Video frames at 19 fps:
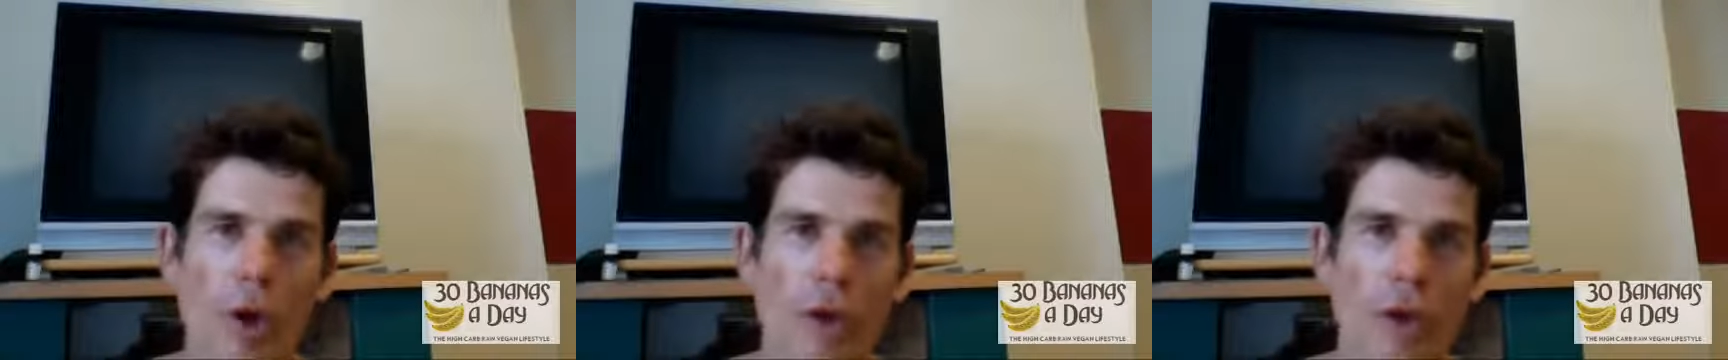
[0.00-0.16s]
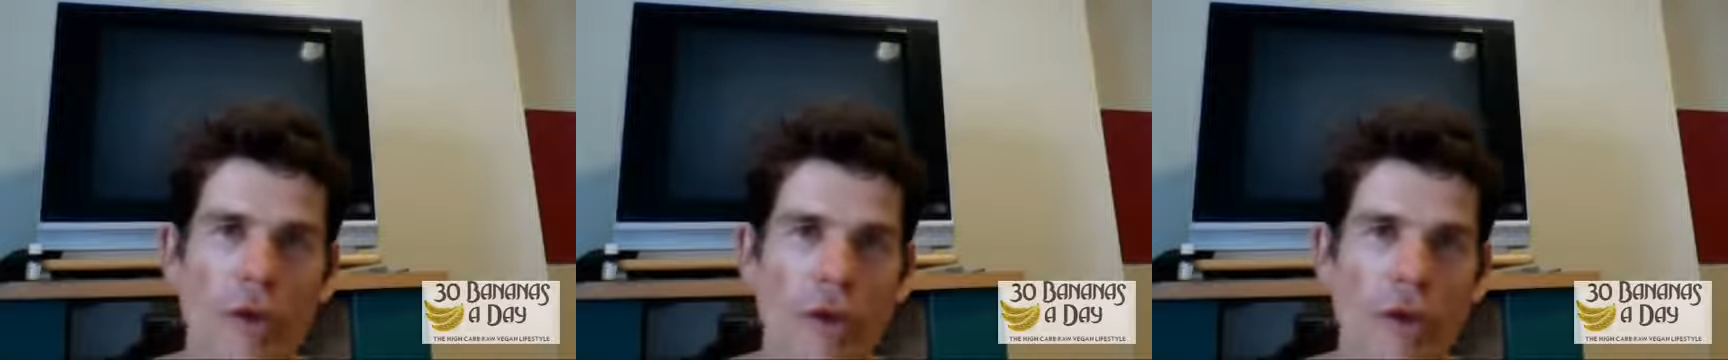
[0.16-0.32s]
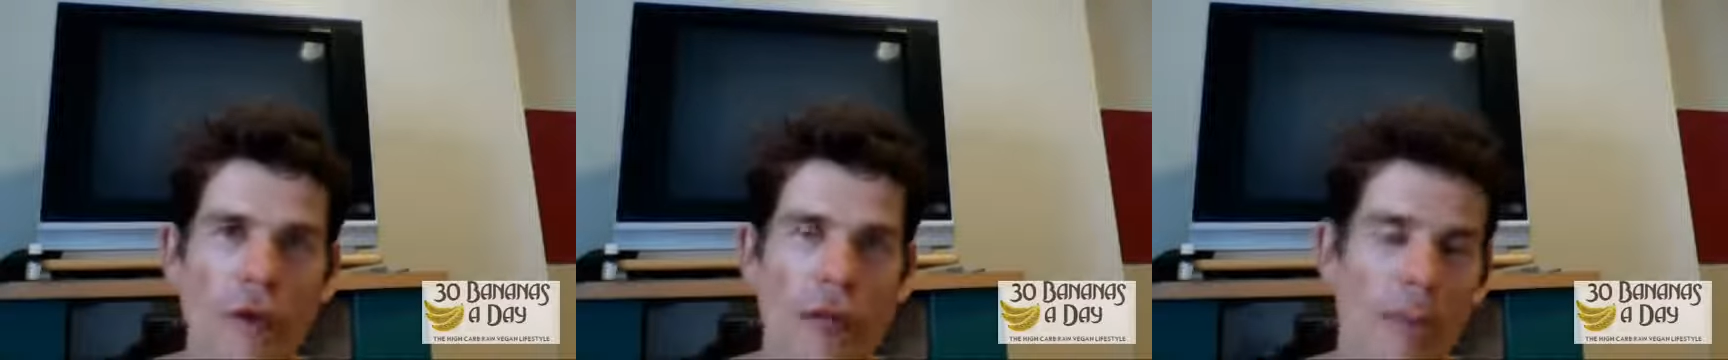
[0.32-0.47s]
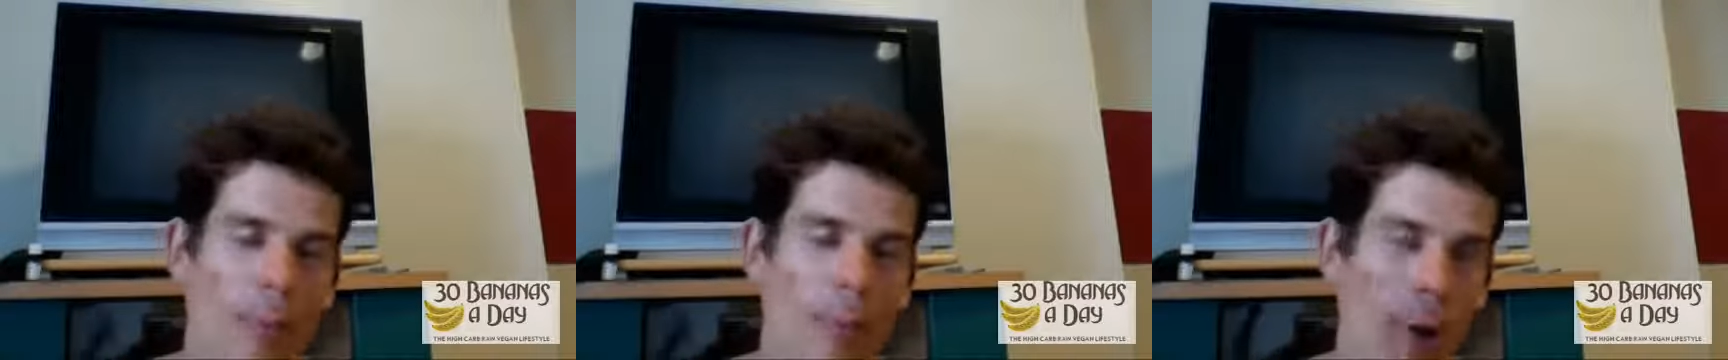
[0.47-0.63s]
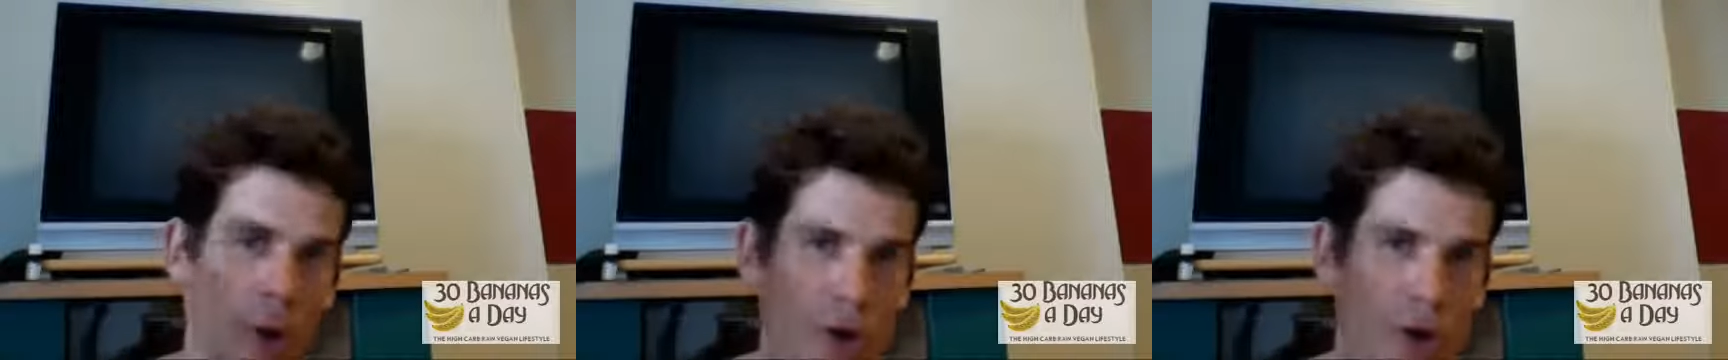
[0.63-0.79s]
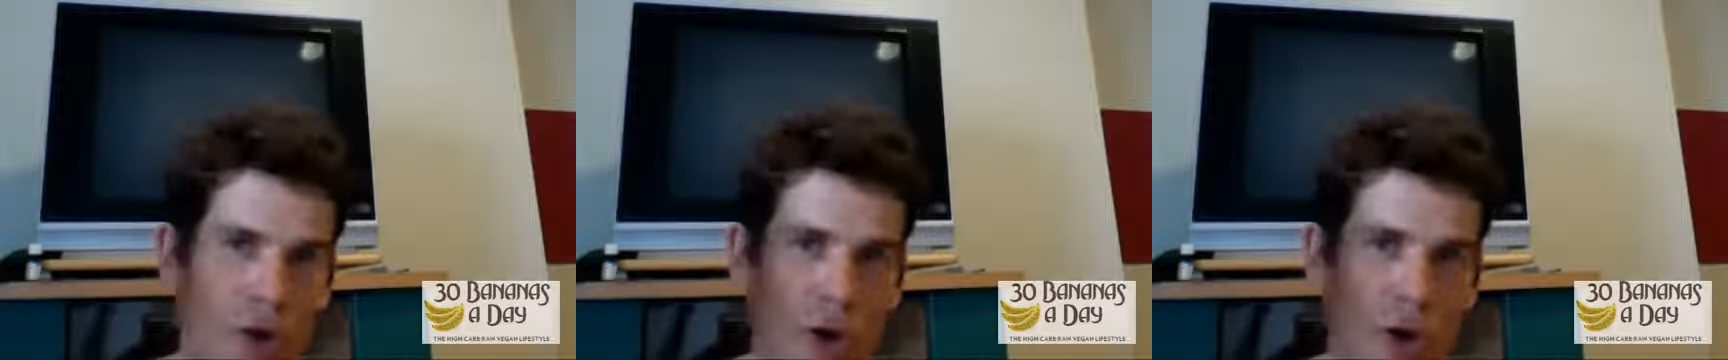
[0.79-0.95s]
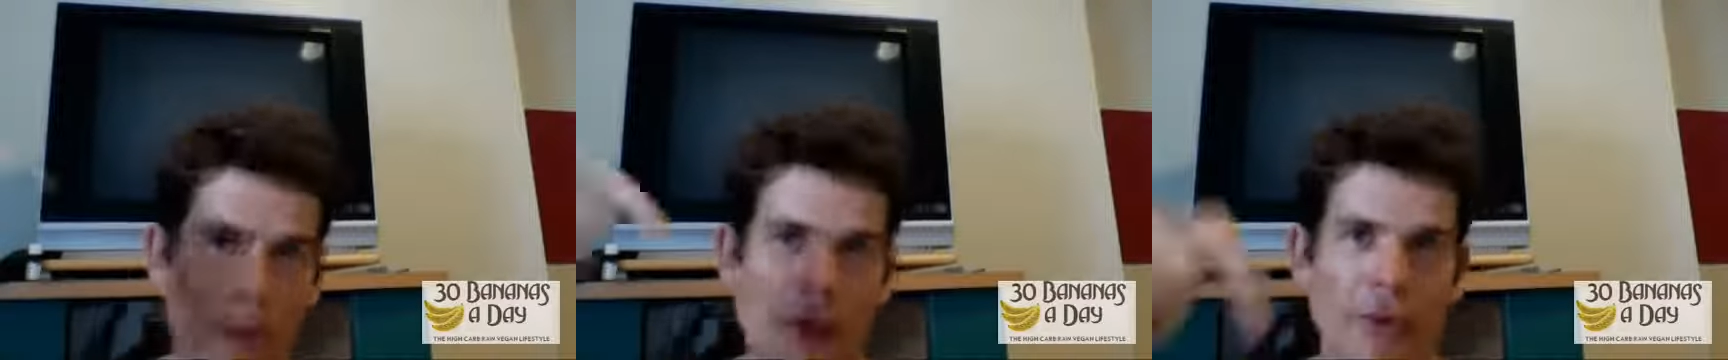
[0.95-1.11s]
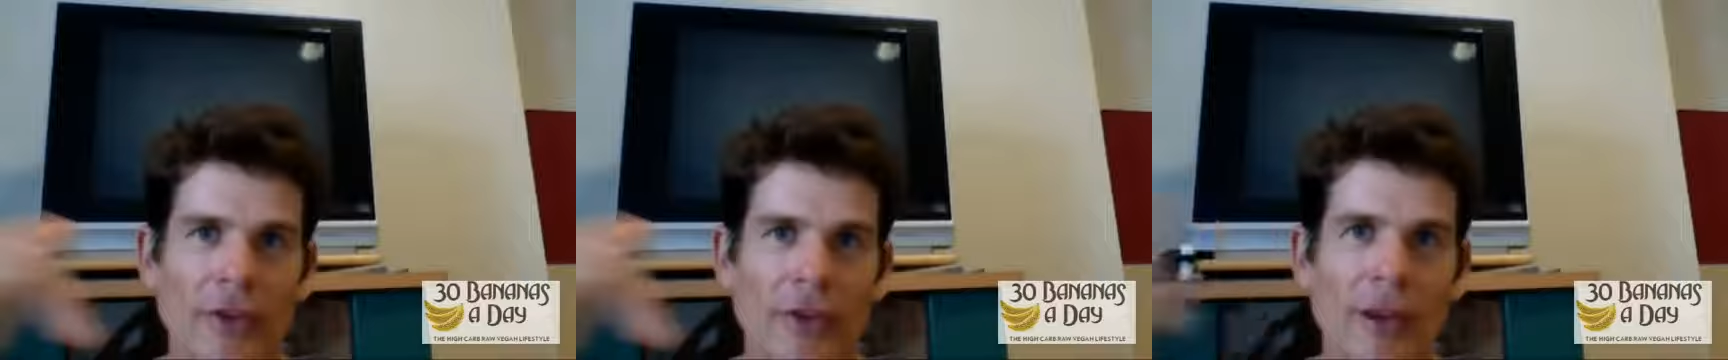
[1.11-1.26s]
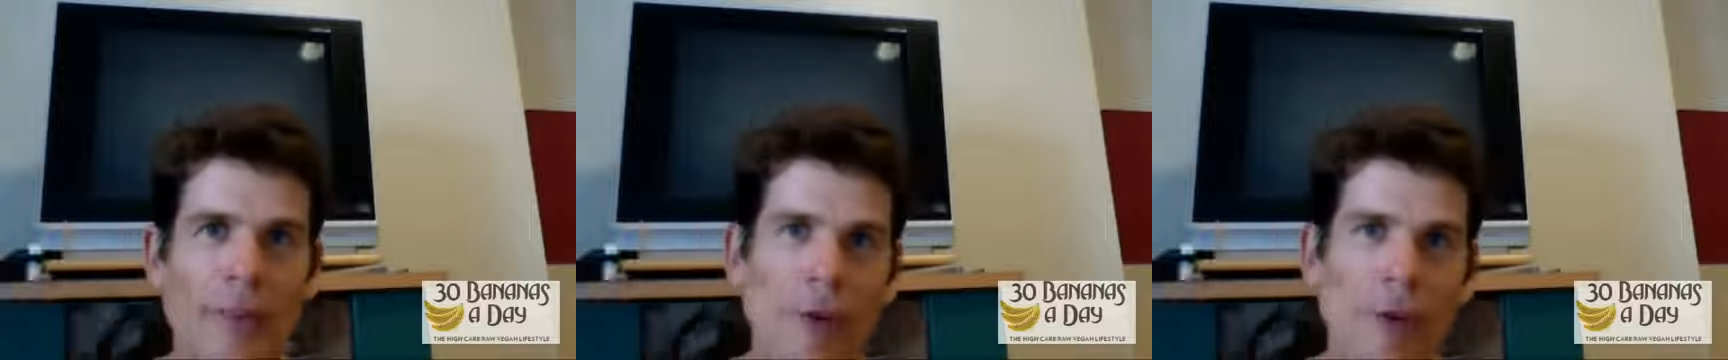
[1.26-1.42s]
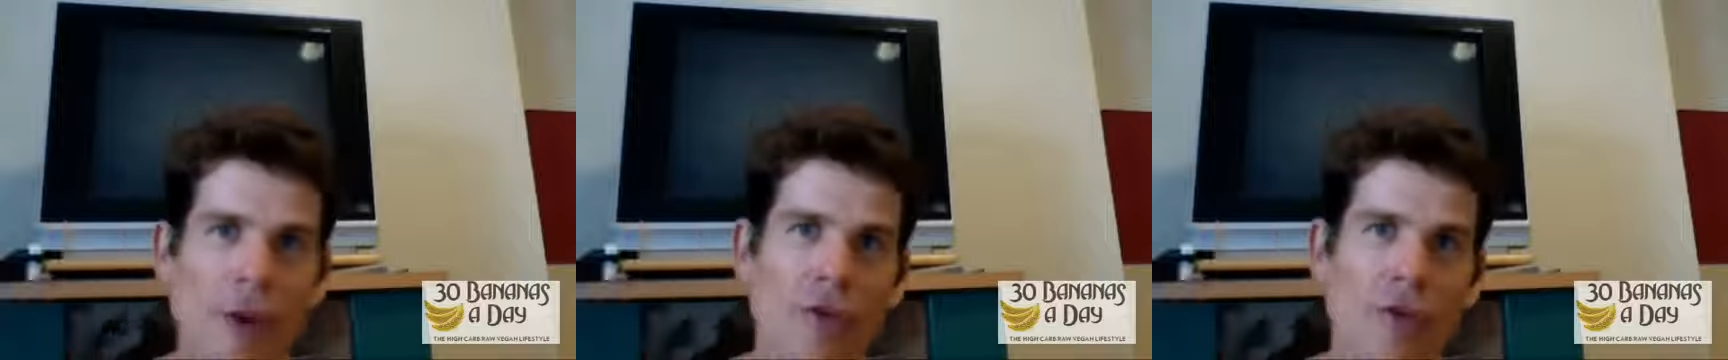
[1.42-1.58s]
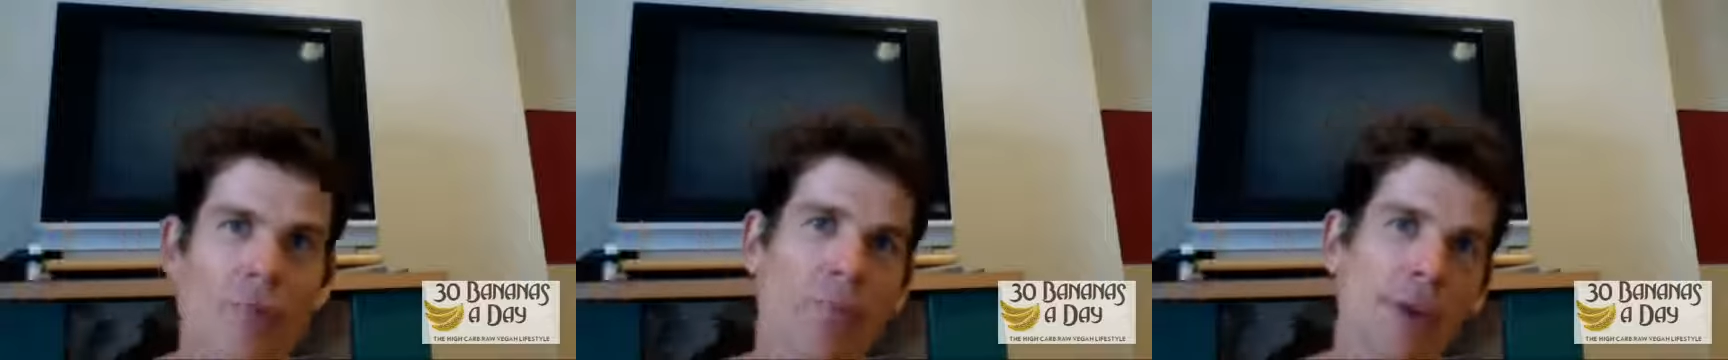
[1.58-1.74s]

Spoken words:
you think? Post your comments down below.